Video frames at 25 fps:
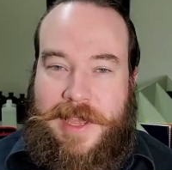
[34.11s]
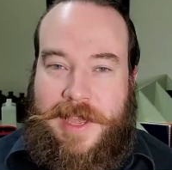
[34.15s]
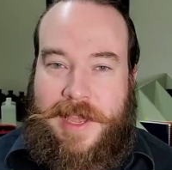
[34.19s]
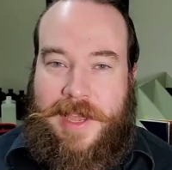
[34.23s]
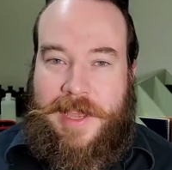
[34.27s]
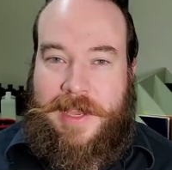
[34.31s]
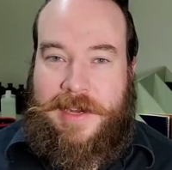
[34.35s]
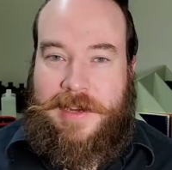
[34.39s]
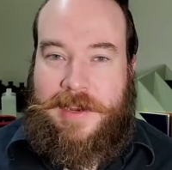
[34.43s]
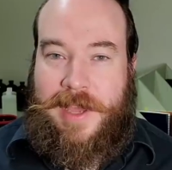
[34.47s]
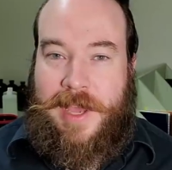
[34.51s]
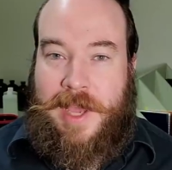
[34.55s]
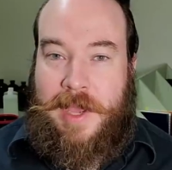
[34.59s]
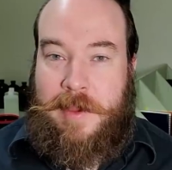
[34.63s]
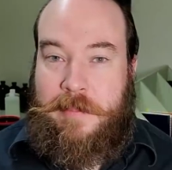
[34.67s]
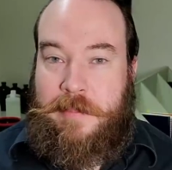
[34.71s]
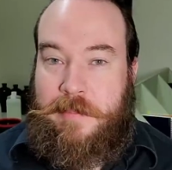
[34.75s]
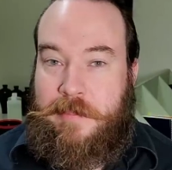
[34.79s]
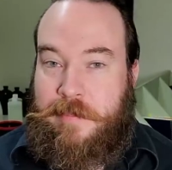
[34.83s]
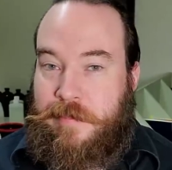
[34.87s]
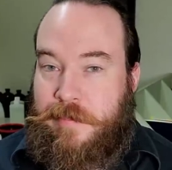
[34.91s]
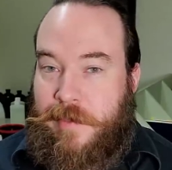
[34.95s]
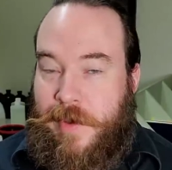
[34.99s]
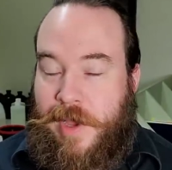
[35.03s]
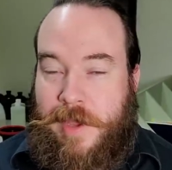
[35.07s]
and I
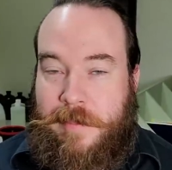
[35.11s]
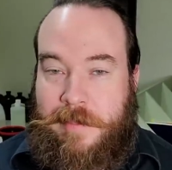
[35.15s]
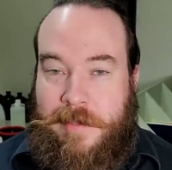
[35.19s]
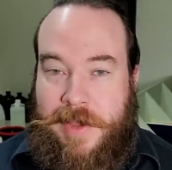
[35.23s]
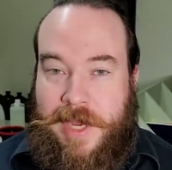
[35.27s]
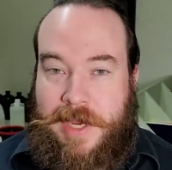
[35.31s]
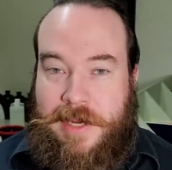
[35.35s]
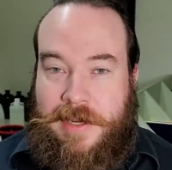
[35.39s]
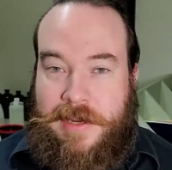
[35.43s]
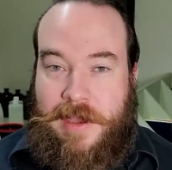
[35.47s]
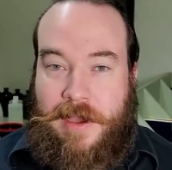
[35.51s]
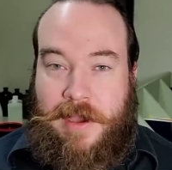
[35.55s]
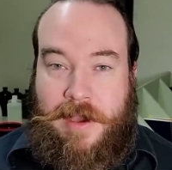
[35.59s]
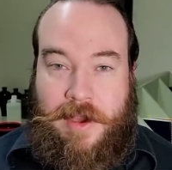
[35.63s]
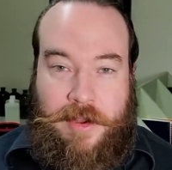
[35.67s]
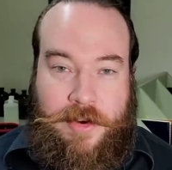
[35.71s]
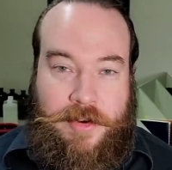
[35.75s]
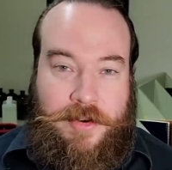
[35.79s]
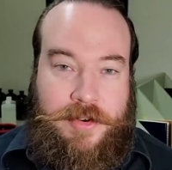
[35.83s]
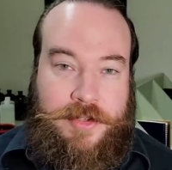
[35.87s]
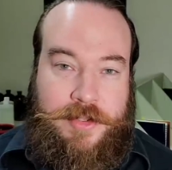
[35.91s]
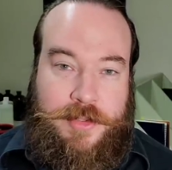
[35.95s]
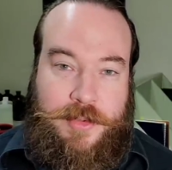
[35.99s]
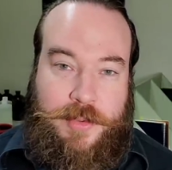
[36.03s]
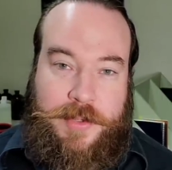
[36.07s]
made
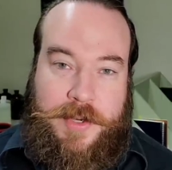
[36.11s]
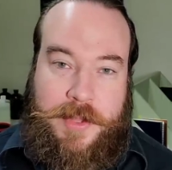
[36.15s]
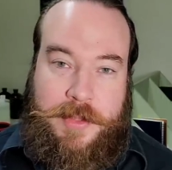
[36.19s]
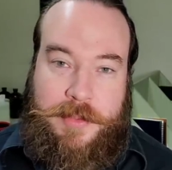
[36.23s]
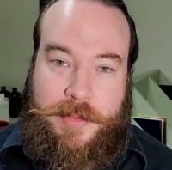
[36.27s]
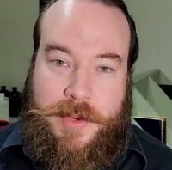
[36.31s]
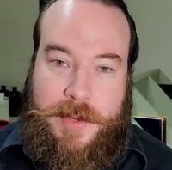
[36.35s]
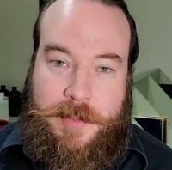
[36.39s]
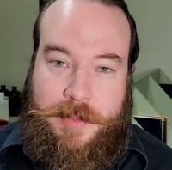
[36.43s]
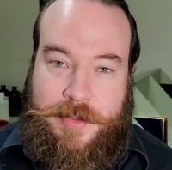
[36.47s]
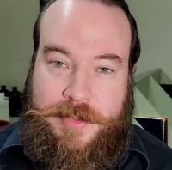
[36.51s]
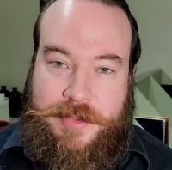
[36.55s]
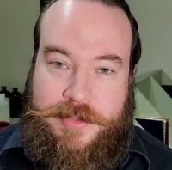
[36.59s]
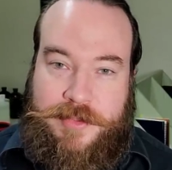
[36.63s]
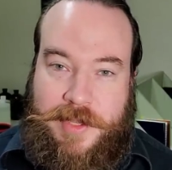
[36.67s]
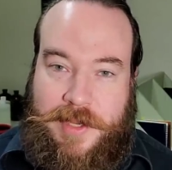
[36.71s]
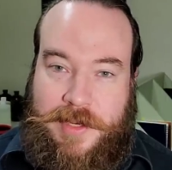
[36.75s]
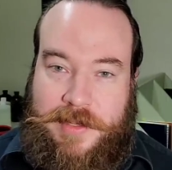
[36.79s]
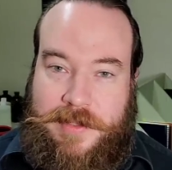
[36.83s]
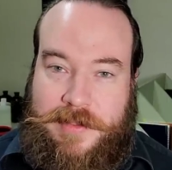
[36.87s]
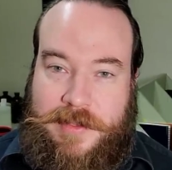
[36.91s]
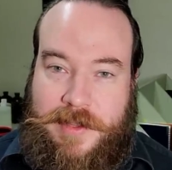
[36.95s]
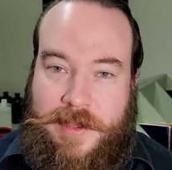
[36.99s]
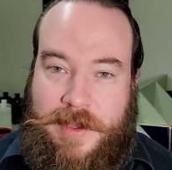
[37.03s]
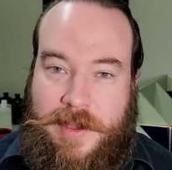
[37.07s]

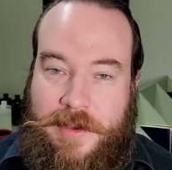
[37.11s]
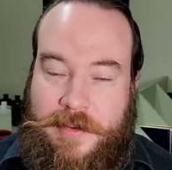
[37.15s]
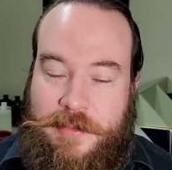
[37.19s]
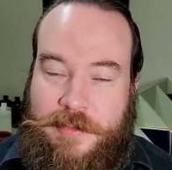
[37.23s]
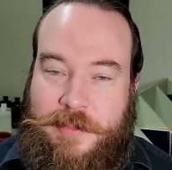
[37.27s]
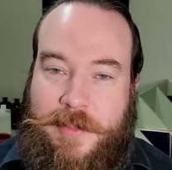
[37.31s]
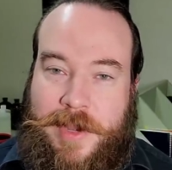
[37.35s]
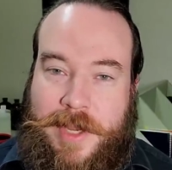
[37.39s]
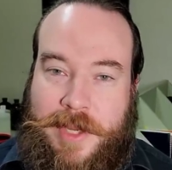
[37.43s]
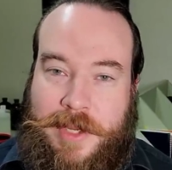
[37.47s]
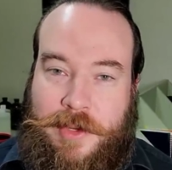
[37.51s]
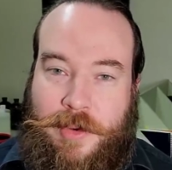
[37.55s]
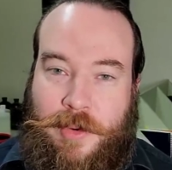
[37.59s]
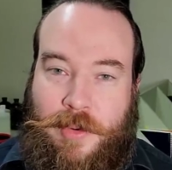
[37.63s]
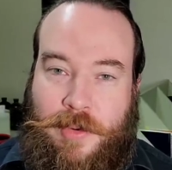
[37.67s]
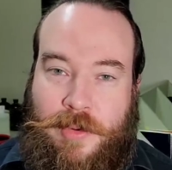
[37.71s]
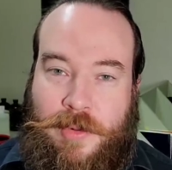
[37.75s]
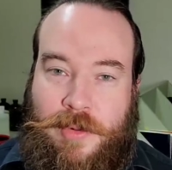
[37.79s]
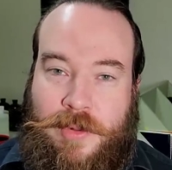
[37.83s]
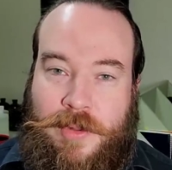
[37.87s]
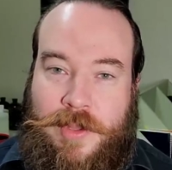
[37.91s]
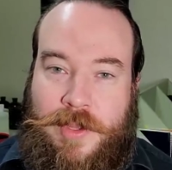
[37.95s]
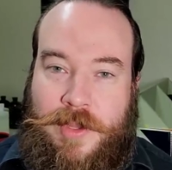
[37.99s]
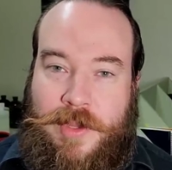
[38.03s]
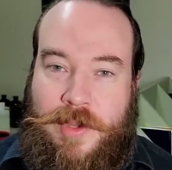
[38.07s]
123% of my
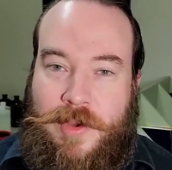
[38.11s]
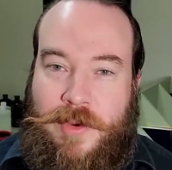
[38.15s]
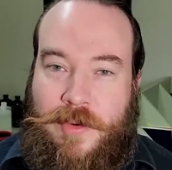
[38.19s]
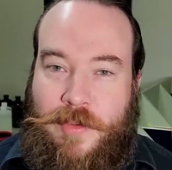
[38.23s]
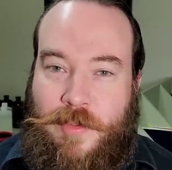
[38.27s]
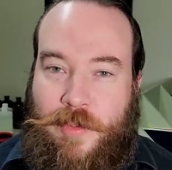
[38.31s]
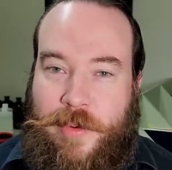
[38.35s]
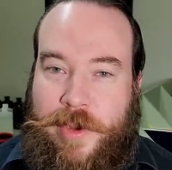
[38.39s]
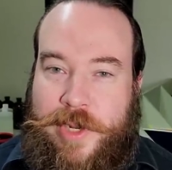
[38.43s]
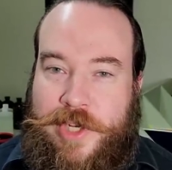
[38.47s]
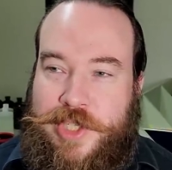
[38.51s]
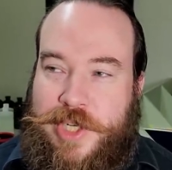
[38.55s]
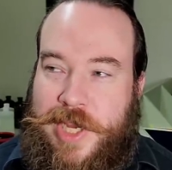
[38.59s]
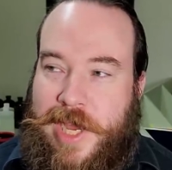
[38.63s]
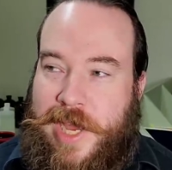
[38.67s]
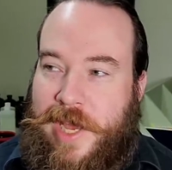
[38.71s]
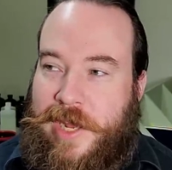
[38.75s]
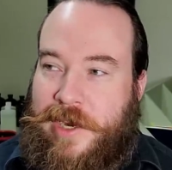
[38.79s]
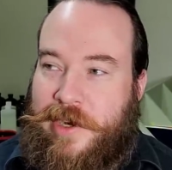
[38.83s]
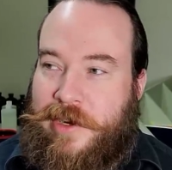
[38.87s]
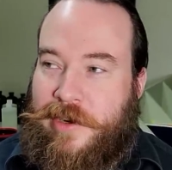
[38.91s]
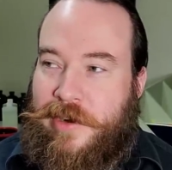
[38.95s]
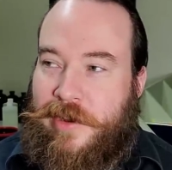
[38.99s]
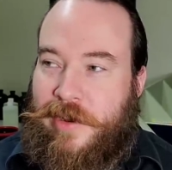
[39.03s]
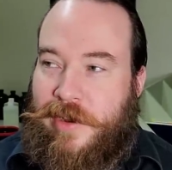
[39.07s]
goal, which
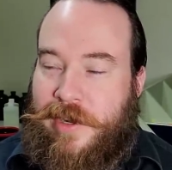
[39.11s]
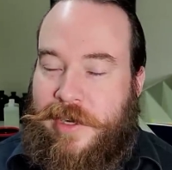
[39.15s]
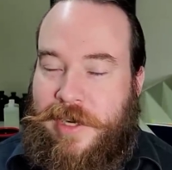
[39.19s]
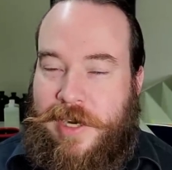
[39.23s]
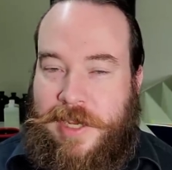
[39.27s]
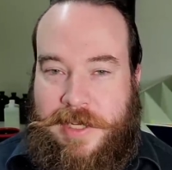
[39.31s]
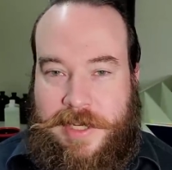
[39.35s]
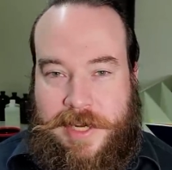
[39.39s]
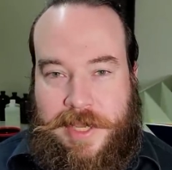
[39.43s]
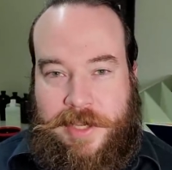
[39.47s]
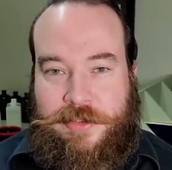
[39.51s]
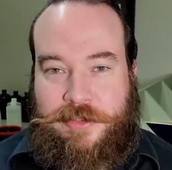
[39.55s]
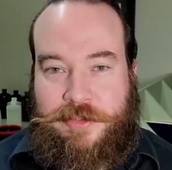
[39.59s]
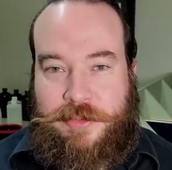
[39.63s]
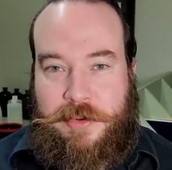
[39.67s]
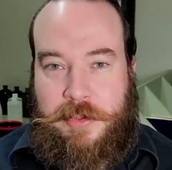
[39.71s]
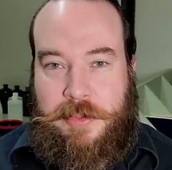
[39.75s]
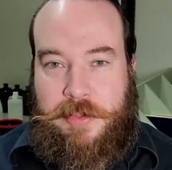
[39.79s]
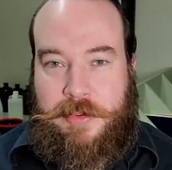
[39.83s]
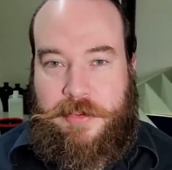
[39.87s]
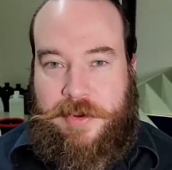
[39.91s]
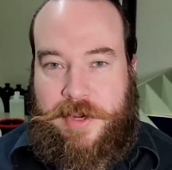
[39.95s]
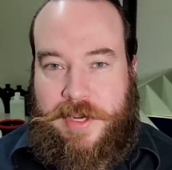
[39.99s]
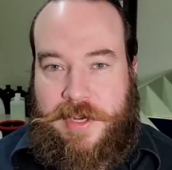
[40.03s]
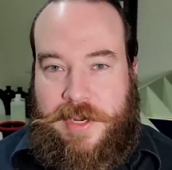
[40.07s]
added on an extra
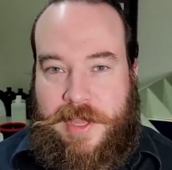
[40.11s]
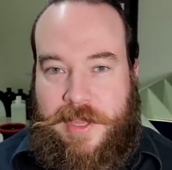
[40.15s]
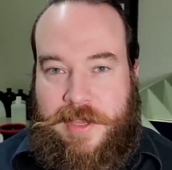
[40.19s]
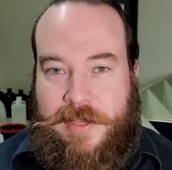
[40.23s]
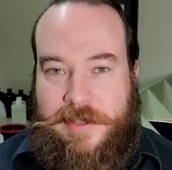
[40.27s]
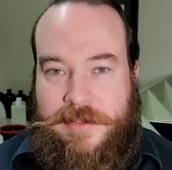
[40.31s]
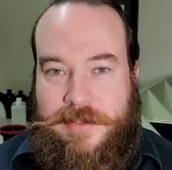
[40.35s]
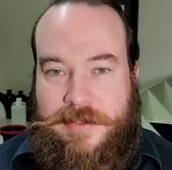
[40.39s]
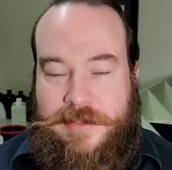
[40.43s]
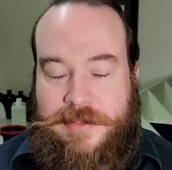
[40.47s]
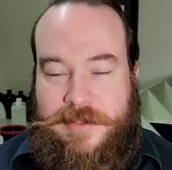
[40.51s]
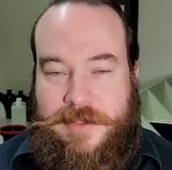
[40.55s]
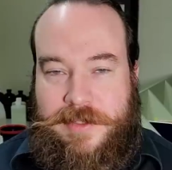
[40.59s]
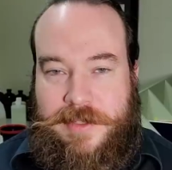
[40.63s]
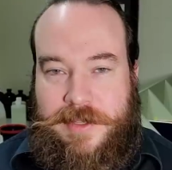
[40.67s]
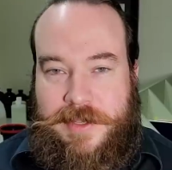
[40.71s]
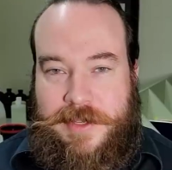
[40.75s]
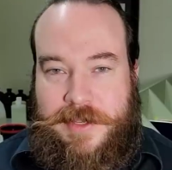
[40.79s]
3 days.